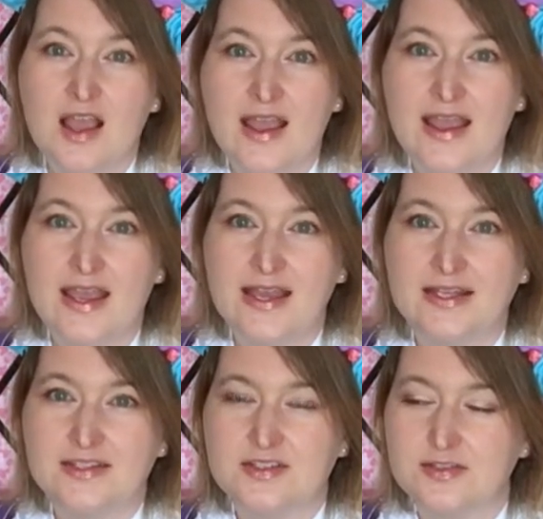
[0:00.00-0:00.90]

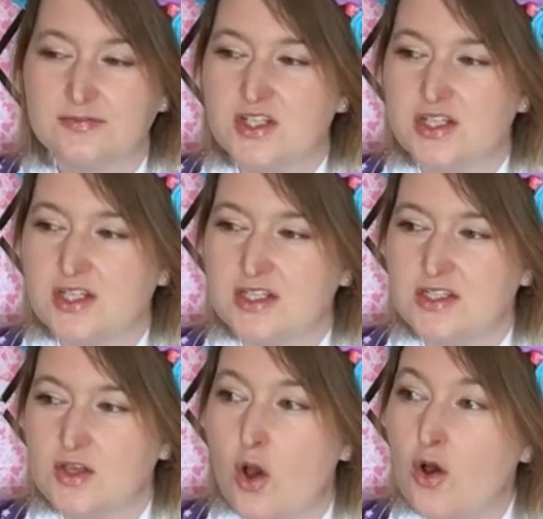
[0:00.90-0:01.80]
and
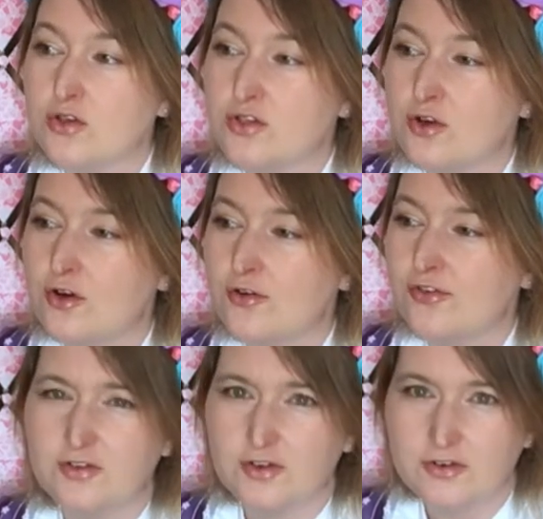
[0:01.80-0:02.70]
she's also
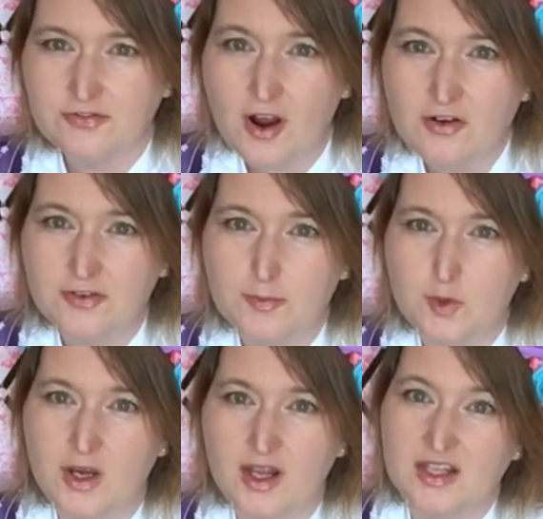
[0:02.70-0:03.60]
not very far from
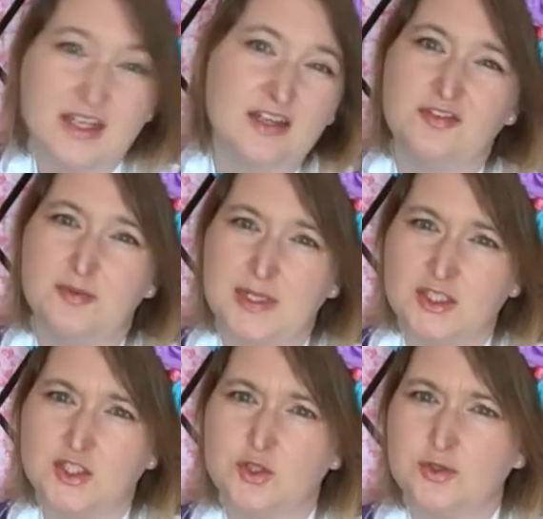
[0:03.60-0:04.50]
where I live,
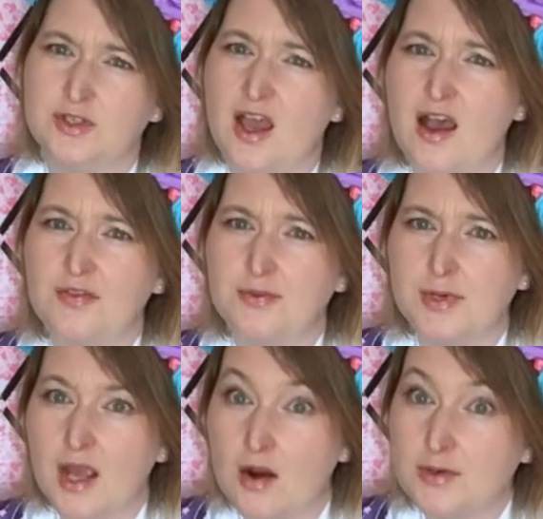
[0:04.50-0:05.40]
about two and a half,
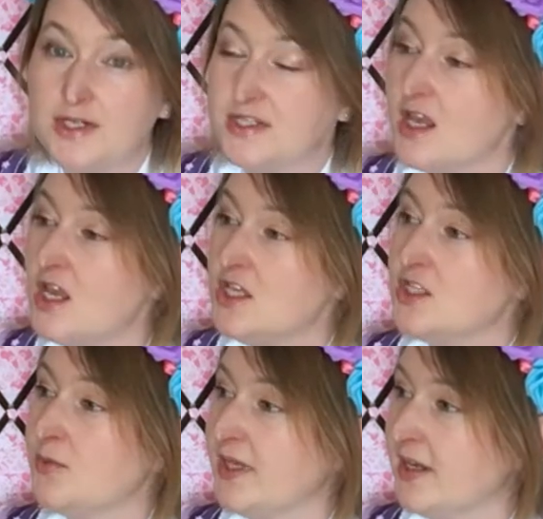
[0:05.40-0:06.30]
three hours,
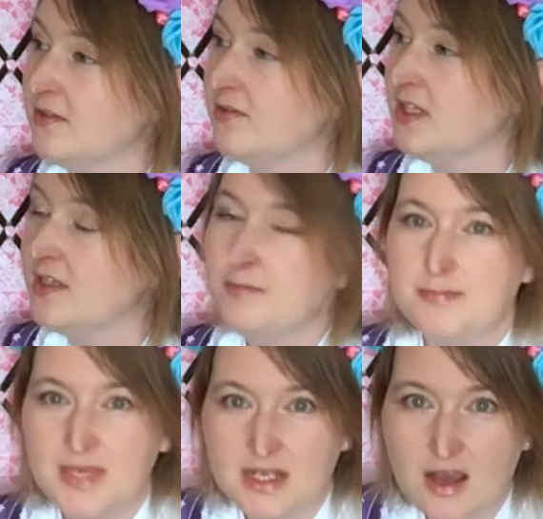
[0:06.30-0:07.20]
so we can really
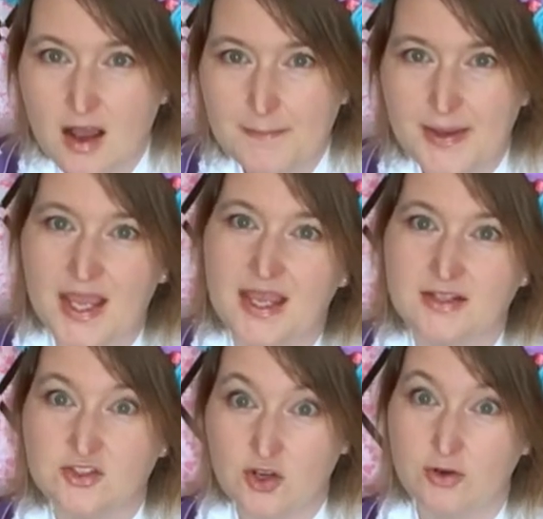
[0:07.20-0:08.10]
meet up
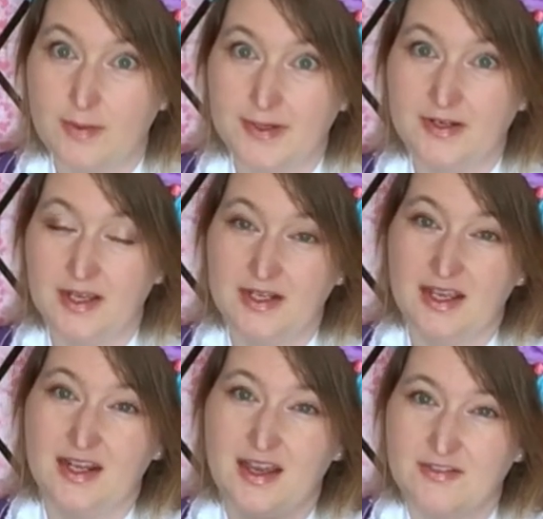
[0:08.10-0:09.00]
and talk about it
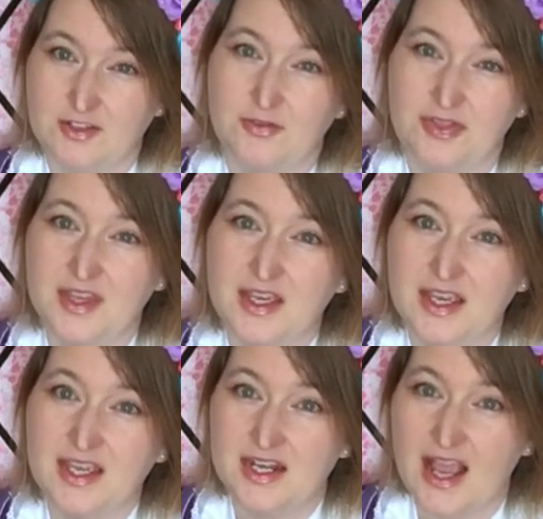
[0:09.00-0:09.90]
and have the thing
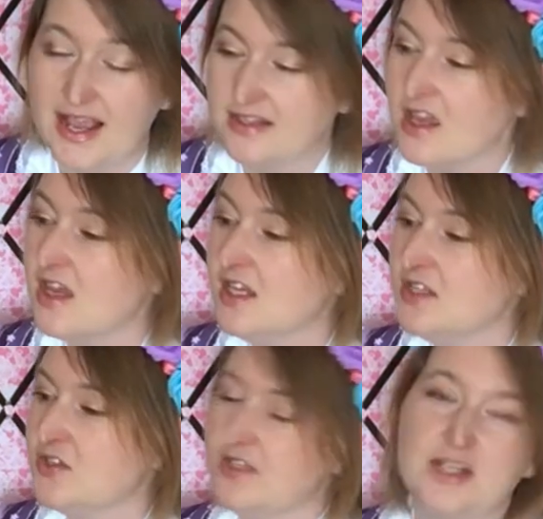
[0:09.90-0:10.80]
in hand.
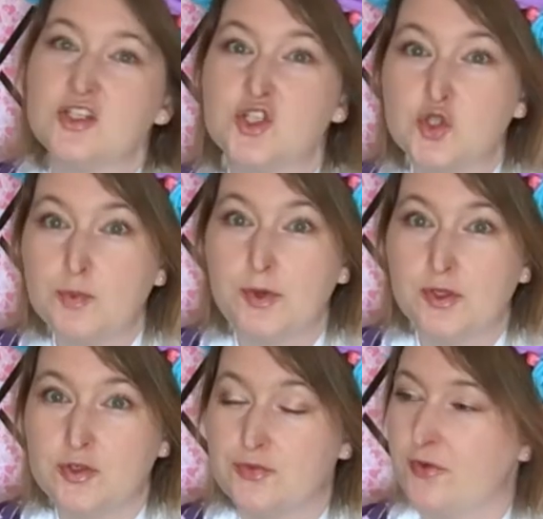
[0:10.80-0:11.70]
So that's super
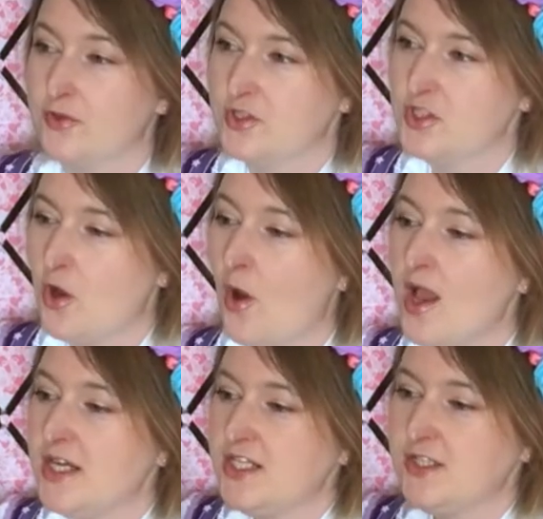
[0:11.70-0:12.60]
useful. So
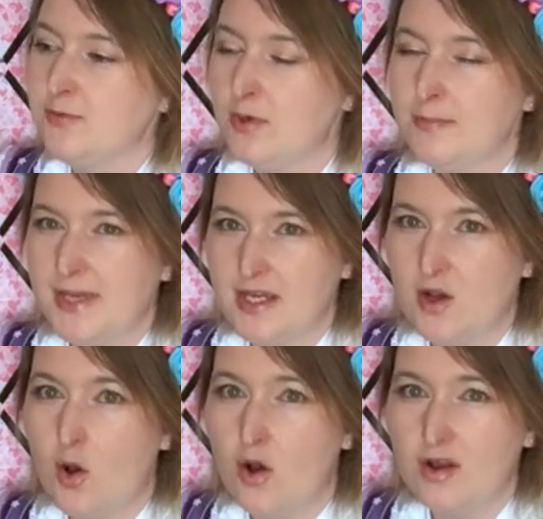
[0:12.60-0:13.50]
she will make
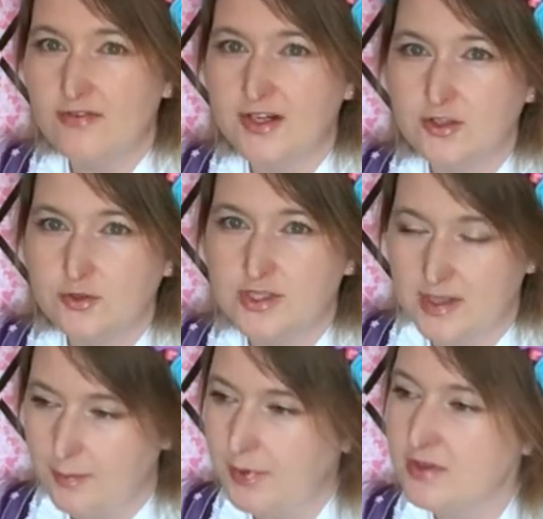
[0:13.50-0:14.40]
all of our new
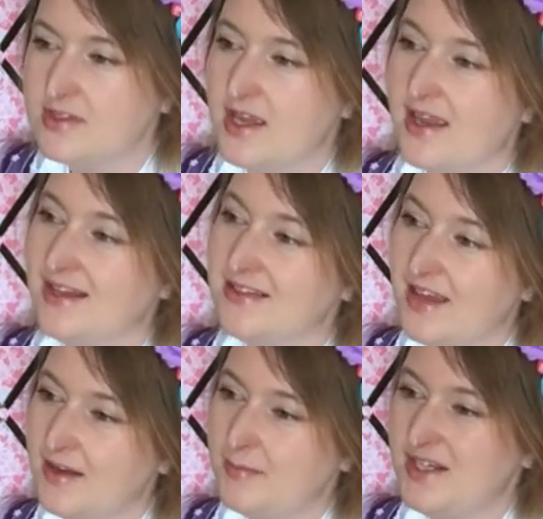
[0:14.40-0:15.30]
samples and
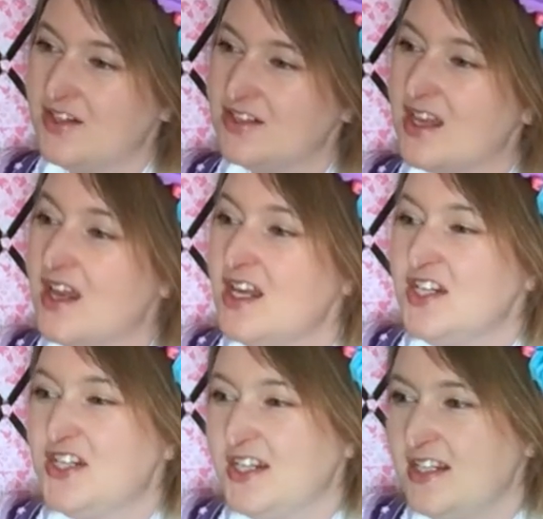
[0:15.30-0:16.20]
then because
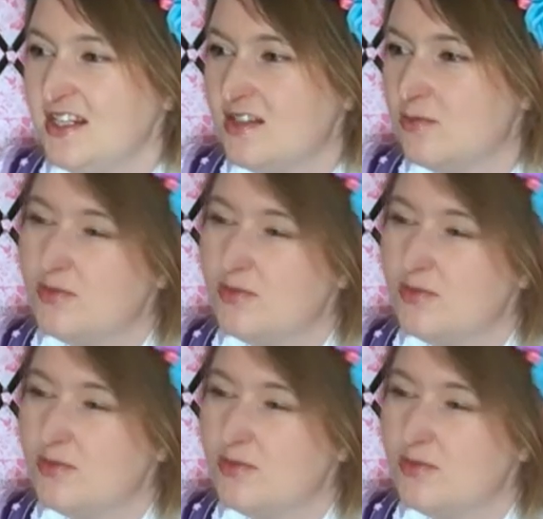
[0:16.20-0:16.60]
she's